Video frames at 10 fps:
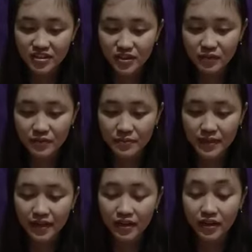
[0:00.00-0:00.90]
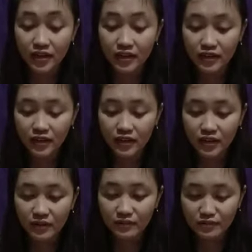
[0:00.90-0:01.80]
government, and
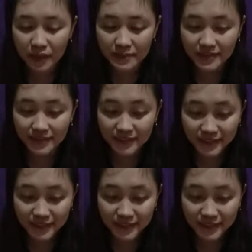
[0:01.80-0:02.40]
people.